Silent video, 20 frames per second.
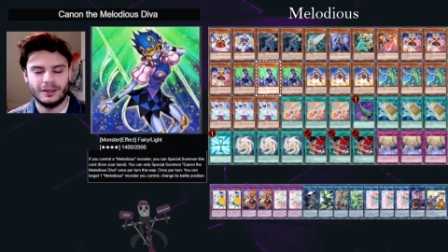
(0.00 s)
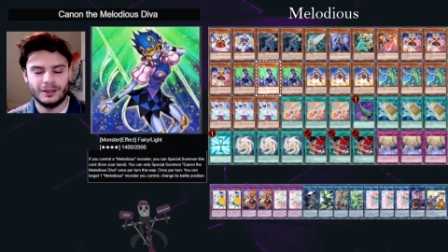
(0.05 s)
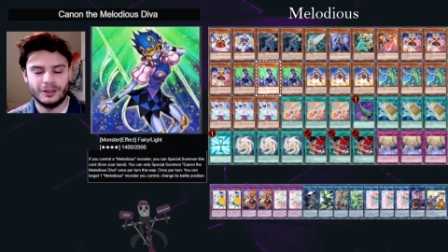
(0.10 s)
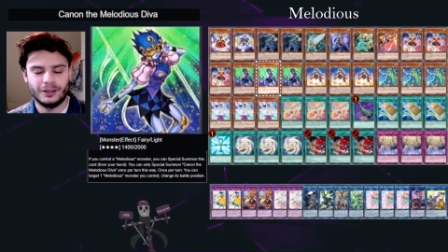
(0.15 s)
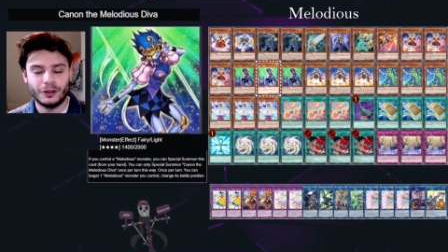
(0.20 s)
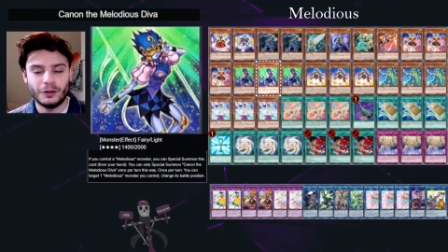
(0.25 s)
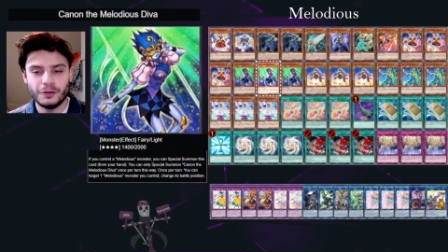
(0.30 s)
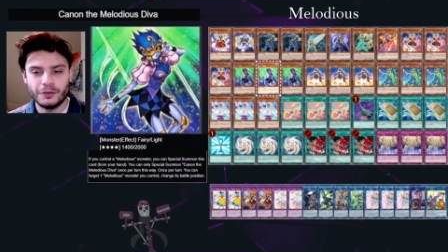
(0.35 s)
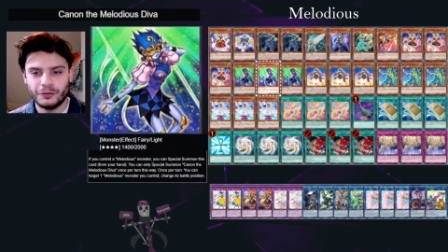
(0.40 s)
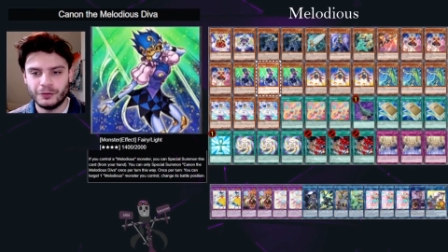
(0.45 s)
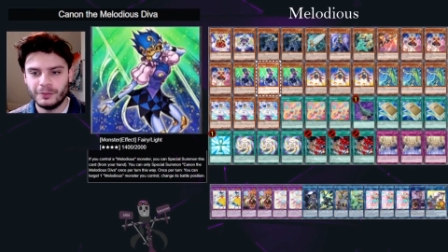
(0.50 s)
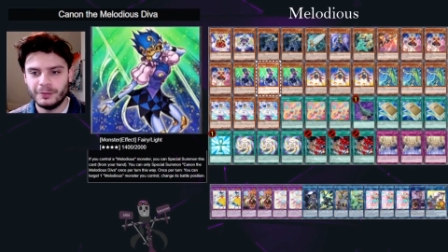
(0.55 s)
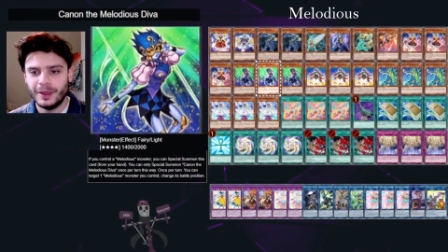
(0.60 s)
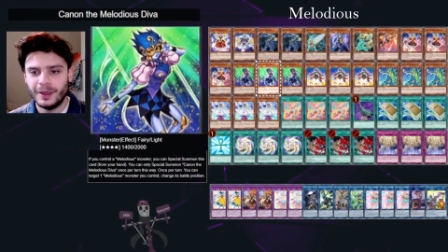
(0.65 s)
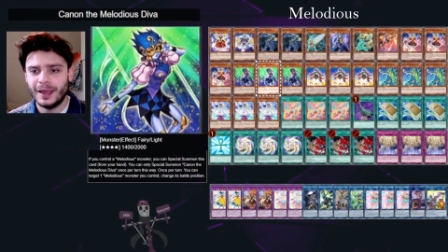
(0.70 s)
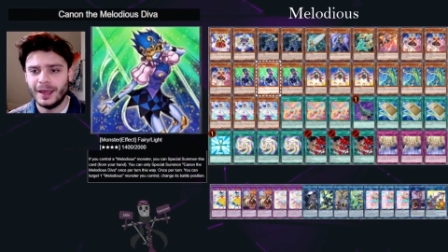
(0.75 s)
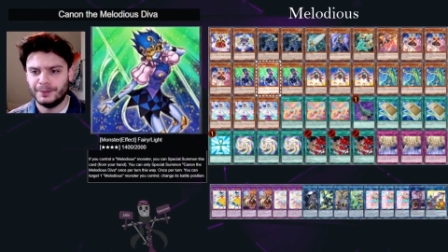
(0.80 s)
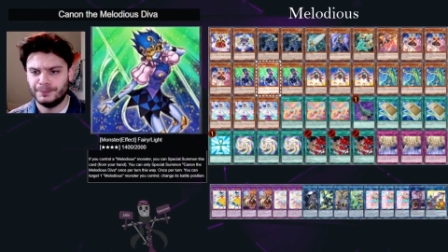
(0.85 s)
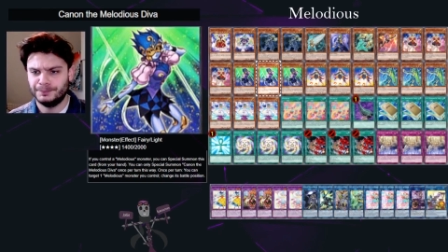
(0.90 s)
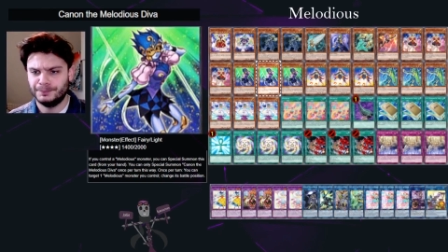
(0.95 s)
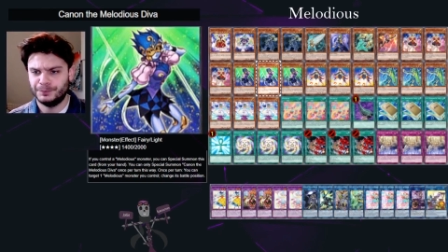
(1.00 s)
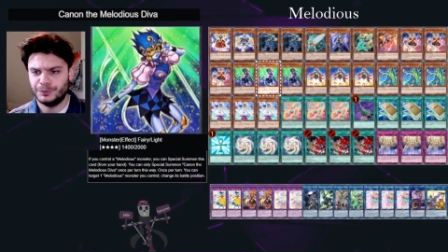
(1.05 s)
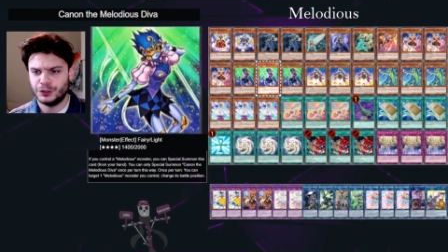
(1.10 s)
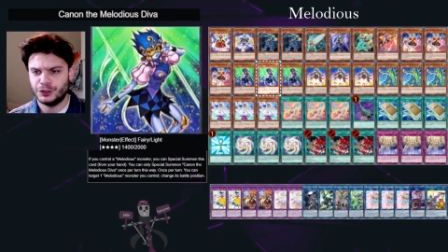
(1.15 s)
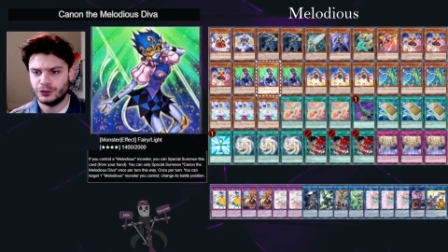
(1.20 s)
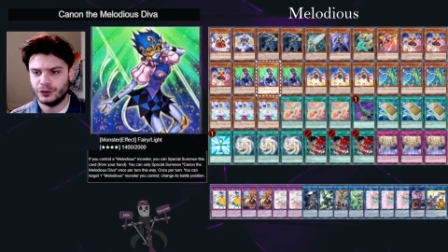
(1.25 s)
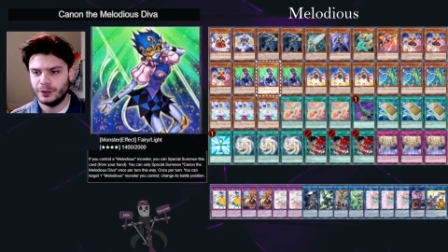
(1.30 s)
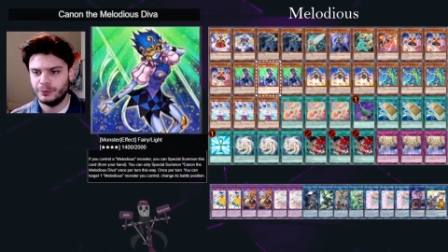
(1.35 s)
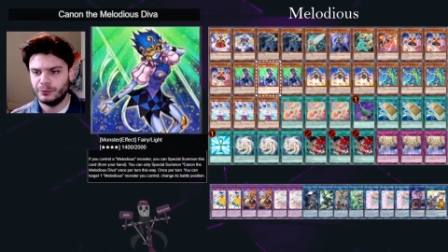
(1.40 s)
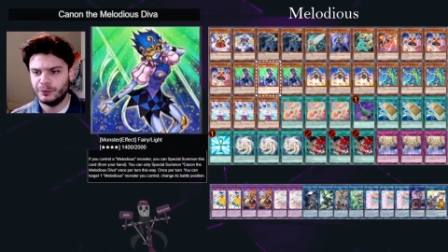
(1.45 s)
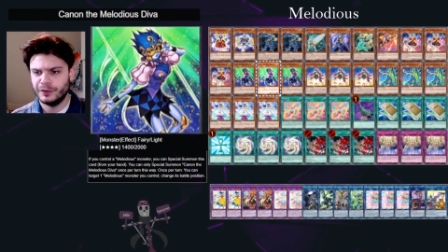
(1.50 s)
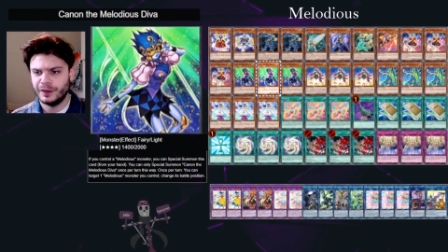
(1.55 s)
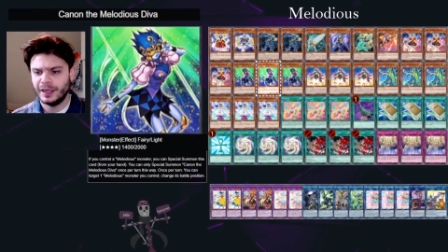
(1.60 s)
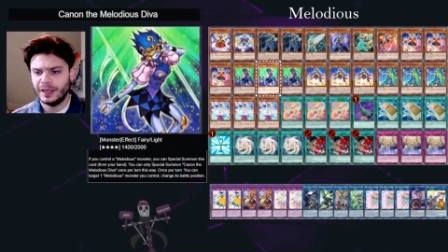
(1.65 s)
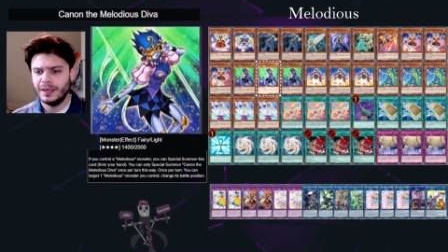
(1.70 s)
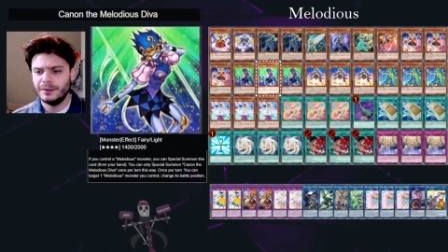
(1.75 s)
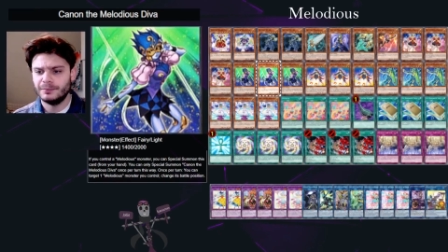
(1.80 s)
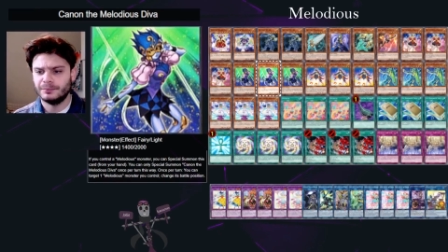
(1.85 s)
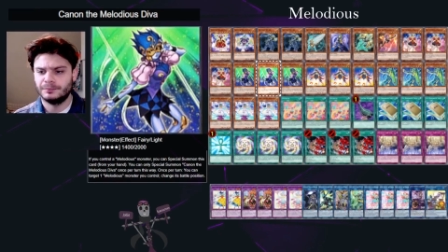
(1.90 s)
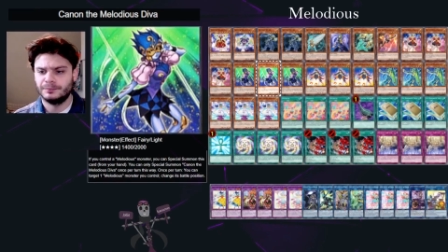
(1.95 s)
go from there to try and win the
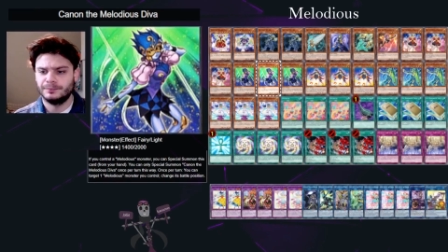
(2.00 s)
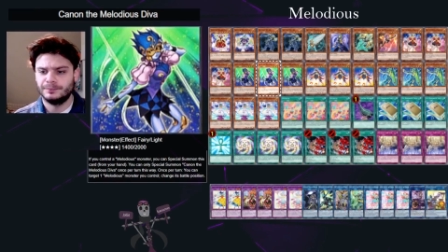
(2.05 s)
game.